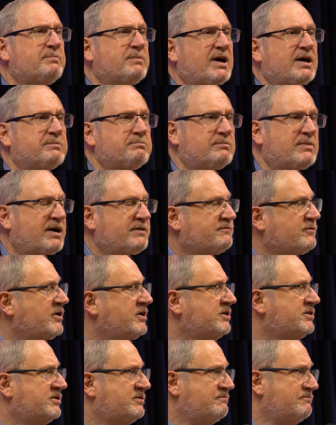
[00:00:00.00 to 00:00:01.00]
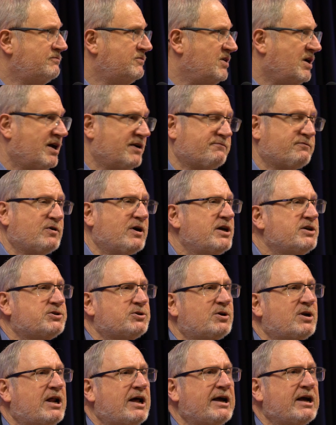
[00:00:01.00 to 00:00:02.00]
my friend Don
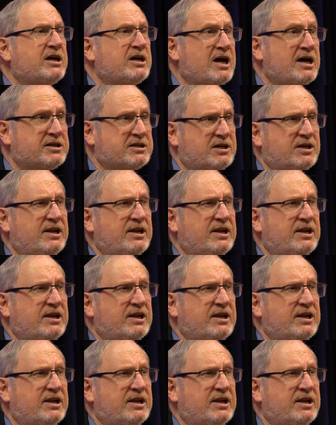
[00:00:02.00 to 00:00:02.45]
Frazier and I got